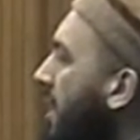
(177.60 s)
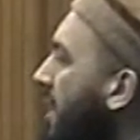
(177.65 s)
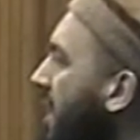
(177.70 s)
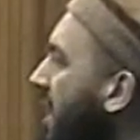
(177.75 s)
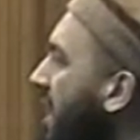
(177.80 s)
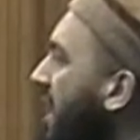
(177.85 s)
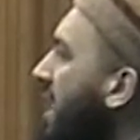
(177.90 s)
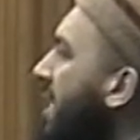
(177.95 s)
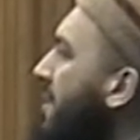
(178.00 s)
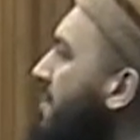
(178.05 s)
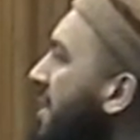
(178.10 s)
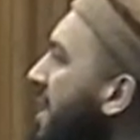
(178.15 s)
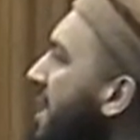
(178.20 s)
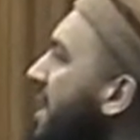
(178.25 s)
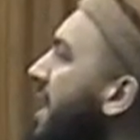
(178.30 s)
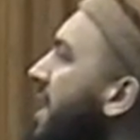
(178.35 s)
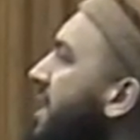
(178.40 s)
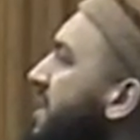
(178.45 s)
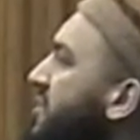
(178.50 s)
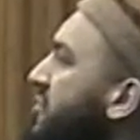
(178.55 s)
key
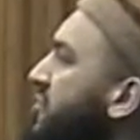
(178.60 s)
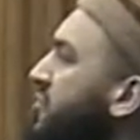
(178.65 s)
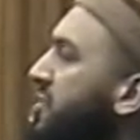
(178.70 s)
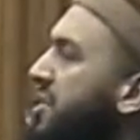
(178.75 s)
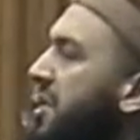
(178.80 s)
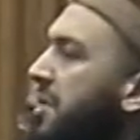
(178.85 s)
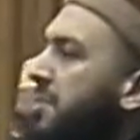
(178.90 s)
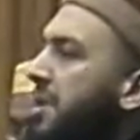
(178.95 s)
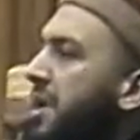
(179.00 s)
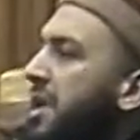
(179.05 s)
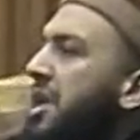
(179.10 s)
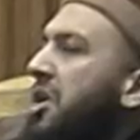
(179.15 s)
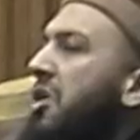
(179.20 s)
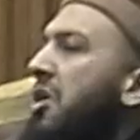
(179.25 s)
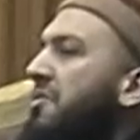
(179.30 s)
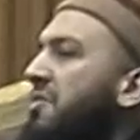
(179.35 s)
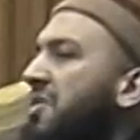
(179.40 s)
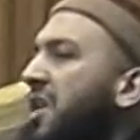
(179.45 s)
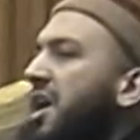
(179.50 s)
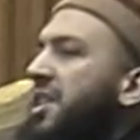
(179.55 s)
meanings to the meaning
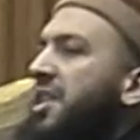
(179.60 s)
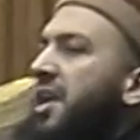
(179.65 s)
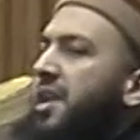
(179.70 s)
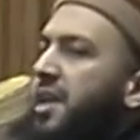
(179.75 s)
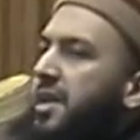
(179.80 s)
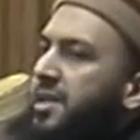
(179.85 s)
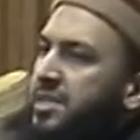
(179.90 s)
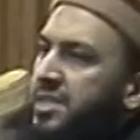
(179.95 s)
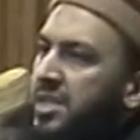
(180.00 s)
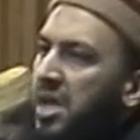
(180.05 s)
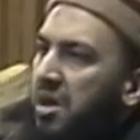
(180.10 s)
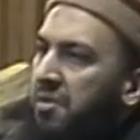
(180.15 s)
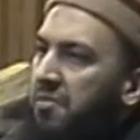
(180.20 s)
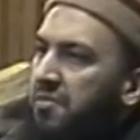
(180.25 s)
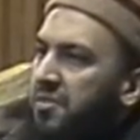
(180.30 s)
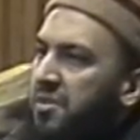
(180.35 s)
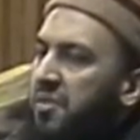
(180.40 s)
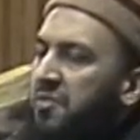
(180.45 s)
of Qadr itself.